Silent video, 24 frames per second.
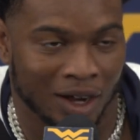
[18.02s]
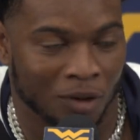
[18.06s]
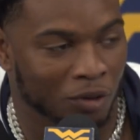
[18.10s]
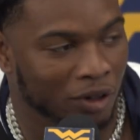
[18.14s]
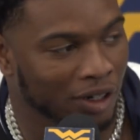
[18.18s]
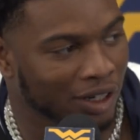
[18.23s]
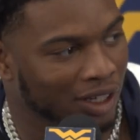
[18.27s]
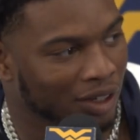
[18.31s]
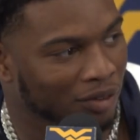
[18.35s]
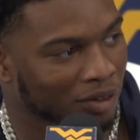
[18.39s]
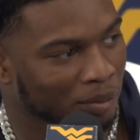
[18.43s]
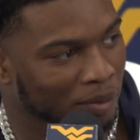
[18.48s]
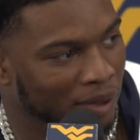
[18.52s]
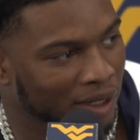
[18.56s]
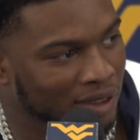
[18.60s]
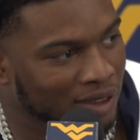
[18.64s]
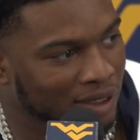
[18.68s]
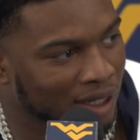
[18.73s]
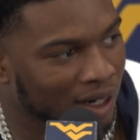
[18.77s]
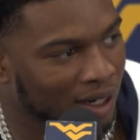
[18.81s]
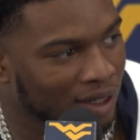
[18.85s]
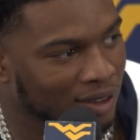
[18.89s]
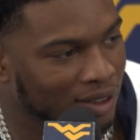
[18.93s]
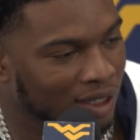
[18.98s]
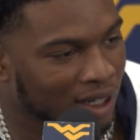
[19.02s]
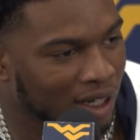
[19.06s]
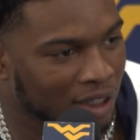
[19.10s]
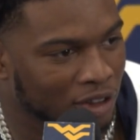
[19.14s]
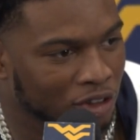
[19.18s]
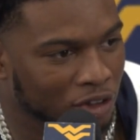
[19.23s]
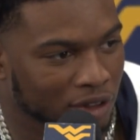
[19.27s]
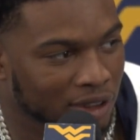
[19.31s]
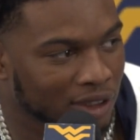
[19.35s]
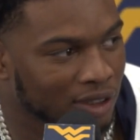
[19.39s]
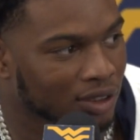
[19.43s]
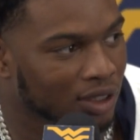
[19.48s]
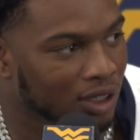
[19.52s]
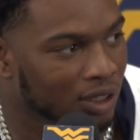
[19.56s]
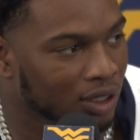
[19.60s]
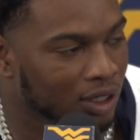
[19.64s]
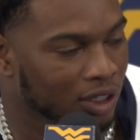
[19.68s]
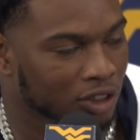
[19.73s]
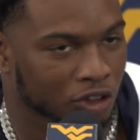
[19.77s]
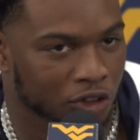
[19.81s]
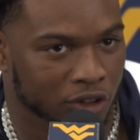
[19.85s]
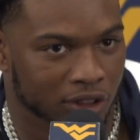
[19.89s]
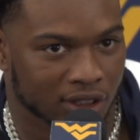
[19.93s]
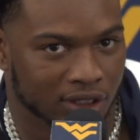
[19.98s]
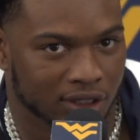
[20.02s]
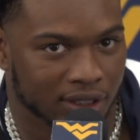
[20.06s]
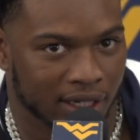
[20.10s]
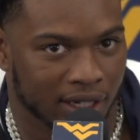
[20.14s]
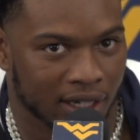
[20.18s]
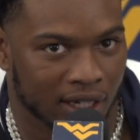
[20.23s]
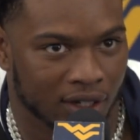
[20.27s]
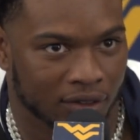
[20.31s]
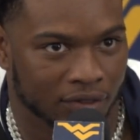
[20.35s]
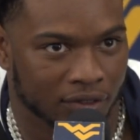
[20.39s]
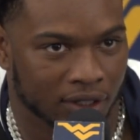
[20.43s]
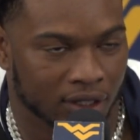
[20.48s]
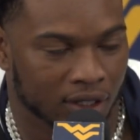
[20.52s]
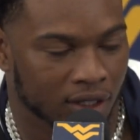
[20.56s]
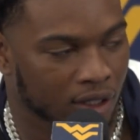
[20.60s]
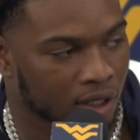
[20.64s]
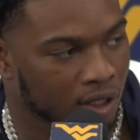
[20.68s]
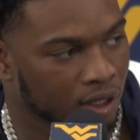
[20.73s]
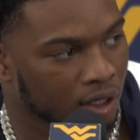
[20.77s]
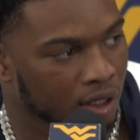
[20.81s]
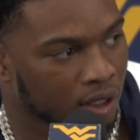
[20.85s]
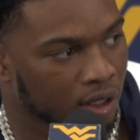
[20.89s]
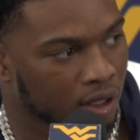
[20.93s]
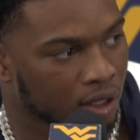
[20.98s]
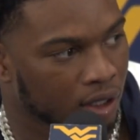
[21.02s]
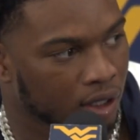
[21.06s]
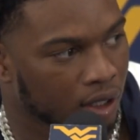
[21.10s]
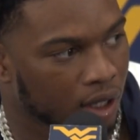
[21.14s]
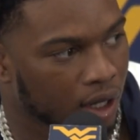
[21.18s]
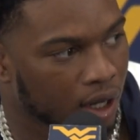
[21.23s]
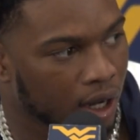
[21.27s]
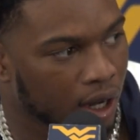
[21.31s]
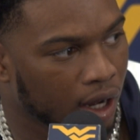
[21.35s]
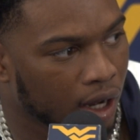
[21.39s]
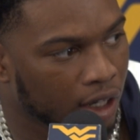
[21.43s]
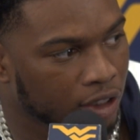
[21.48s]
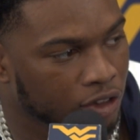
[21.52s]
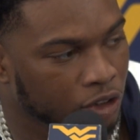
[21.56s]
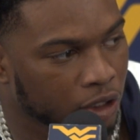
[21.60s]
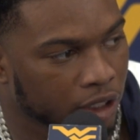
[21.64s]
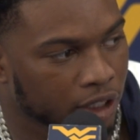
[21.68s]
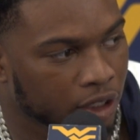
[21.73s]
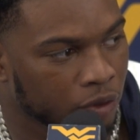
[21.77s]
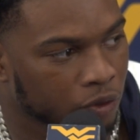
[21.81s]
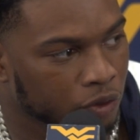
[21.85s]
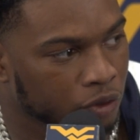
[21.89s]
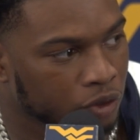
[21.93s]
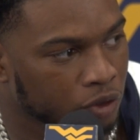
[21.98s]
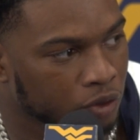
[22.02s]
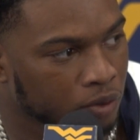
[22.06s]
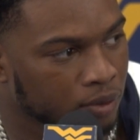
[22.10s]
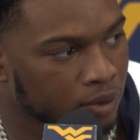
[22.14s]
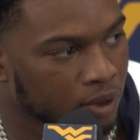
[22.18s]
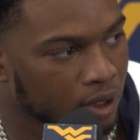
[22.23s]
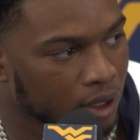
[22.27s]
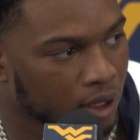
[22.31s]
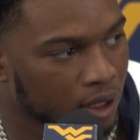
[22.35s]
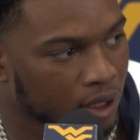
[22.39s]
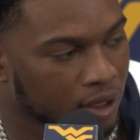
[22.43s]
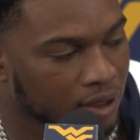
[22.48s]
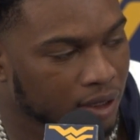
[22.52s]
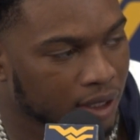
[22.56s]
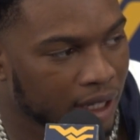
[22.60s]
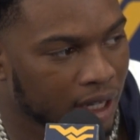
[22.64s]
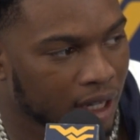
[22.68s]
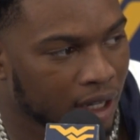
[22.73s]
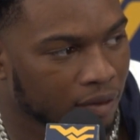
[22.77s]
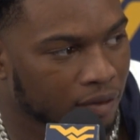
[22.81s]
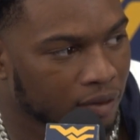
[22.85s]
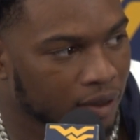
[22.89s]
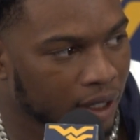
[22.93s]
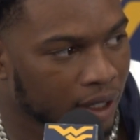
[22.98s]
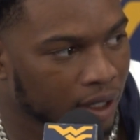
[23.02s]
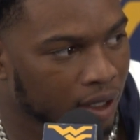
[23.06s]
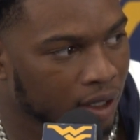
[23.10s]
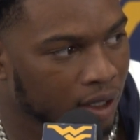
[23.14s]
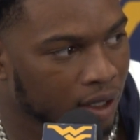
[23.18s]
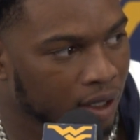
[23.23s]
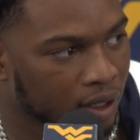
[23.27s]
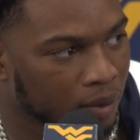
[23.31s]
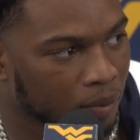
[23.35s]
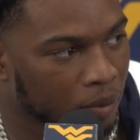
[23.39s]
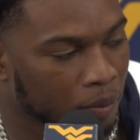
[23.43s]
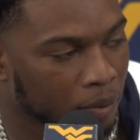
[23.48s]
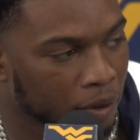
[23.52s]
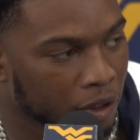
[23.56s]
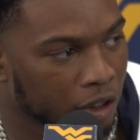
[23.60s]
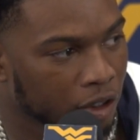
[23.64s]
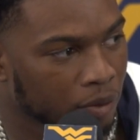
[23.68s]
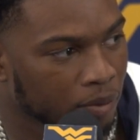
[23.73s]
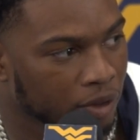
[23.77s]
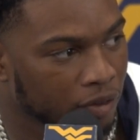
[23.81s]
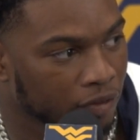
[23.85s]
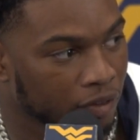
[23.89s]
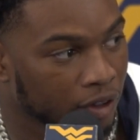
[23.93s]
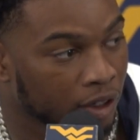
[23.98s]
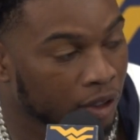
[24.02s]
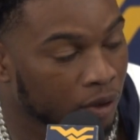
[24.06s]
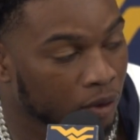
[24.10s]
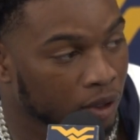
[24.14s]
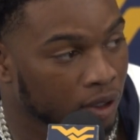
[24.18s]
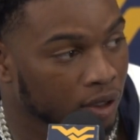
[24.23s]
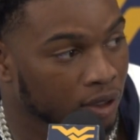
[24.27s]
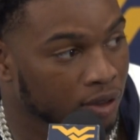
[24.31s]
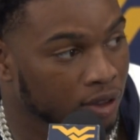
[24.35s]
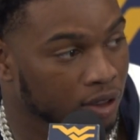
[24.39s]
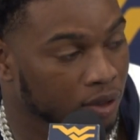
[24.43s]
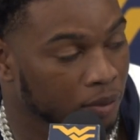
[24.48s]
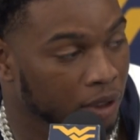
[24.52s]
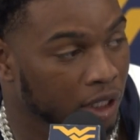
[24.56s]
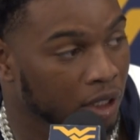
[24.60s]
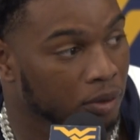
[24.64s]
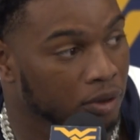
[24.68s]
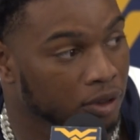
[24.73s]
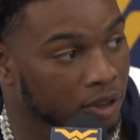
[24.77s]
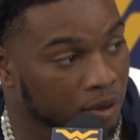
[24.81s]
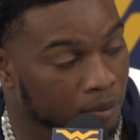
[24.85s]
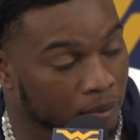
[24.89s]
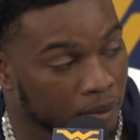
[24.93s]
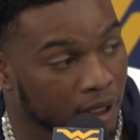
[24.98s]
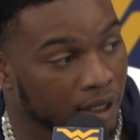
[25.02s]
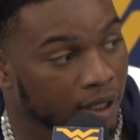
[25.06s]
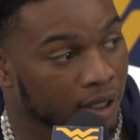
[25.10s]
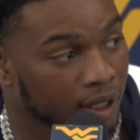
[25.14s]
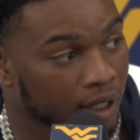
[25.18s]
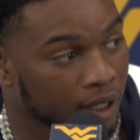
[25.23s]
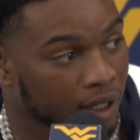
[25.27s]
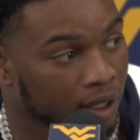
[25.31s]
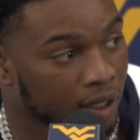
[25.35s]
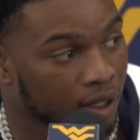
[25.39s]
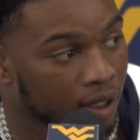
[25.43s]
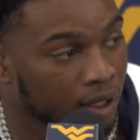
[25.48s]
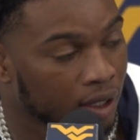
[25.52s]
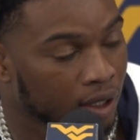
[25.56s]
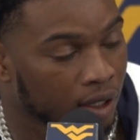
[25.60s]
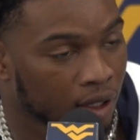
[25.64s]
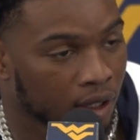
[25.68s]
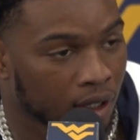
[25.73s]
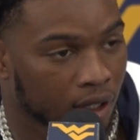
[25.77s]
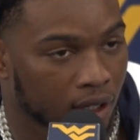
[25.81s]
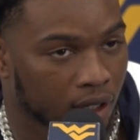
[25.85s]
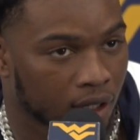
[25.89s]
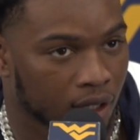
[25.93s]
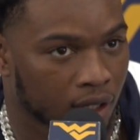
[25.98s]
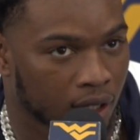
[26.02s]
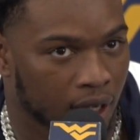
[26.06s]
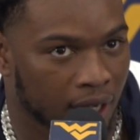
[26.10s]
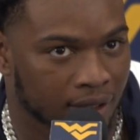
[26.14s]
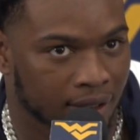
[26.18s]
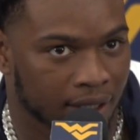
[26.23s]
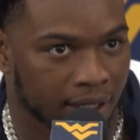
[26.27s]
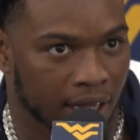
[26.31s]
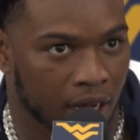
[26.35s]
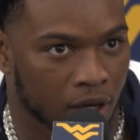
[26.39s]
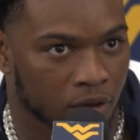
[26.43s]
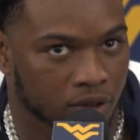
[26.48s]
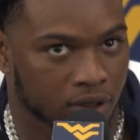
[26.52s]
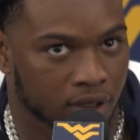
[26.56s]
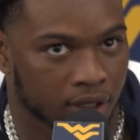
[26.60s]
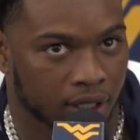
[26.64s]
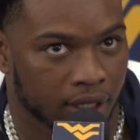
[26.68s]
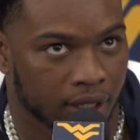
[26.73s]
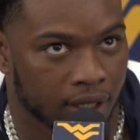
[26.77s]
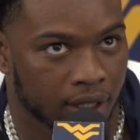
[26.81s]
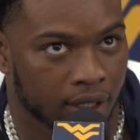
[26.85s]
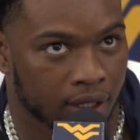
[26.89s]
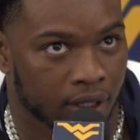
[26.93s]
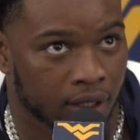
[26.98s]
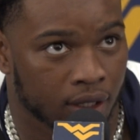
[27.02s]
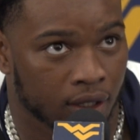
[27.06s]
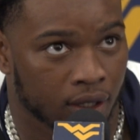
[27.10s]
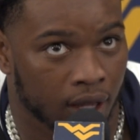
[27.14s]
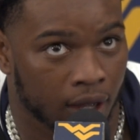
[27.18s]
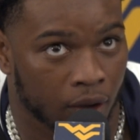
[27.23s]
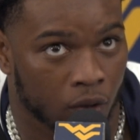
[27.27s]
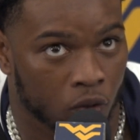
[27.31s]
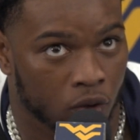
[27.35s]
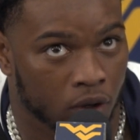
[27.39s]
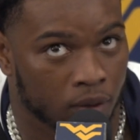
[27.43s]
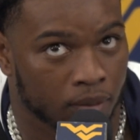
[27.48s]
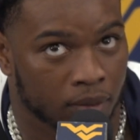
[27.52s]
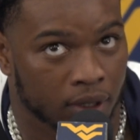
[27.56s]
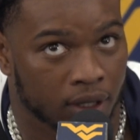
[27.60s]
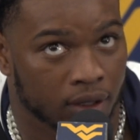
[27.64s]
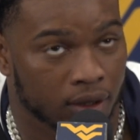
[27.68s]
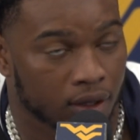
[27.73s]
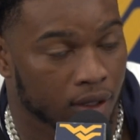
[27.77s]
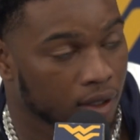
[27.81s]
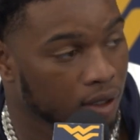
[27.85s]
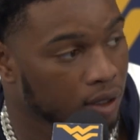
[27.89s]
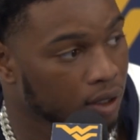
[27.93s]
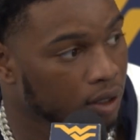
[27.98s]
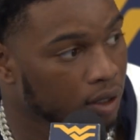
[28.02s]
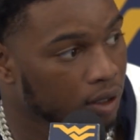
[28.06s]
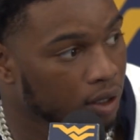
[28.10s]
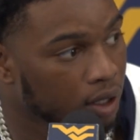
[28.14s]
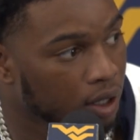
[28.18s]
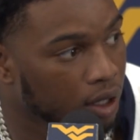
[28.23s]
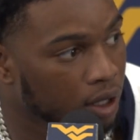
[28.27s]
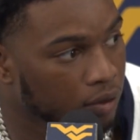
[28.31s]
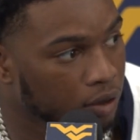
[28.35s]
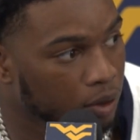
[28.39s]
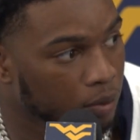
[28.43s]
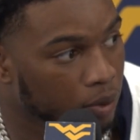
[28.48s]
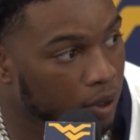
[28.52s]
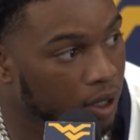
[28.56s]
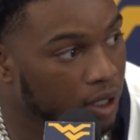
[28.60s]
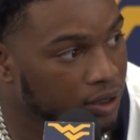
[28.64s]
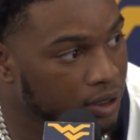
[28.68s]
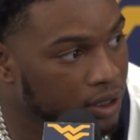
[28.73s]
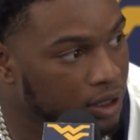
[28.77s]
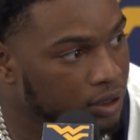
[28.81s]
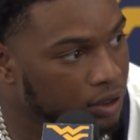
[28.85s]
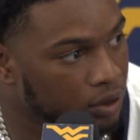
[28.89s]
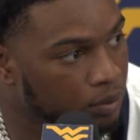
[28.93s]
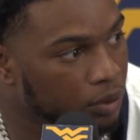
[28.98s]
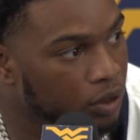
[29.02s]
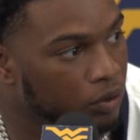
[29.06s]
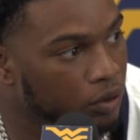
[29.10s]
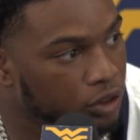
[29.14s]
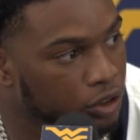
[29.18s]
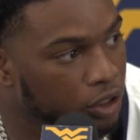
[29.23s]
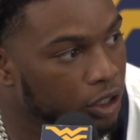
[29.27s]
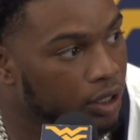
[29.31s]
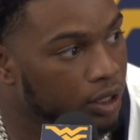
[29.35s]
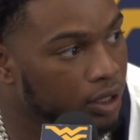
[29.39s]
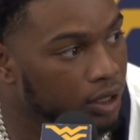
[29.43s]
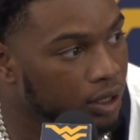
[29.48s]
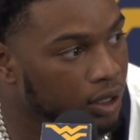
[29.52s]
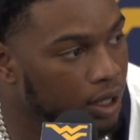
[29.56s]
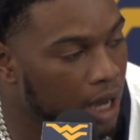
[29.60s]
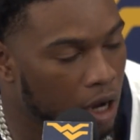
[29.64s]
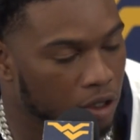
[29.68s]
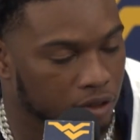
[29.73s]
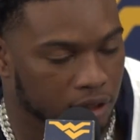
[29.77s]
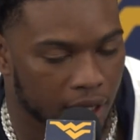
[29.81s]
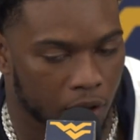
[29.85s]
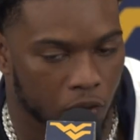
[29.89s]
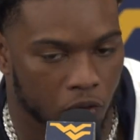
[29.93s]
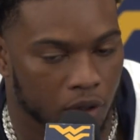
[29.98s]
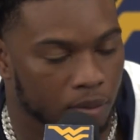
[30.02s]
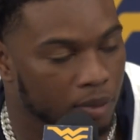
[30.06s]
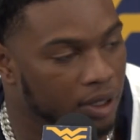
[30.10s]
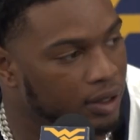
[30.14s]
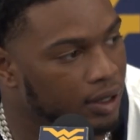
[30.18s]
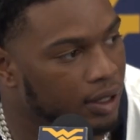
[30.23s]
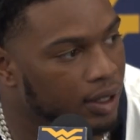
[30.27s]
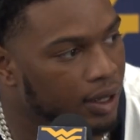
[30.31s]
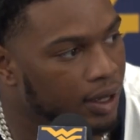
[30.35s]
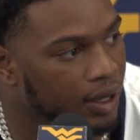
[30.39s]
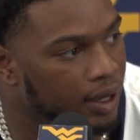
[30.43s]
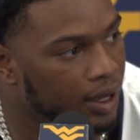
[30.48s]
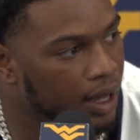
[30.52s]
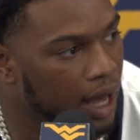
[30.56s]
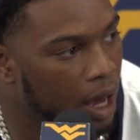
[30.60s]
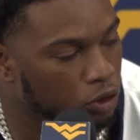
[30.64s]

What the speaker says: I want to give a big shout out to our strength staff and our training room staff. They prepared me very well to be able to play today. I think I was ahead like 1 month of the process of me returning. I was like 1 month ahead.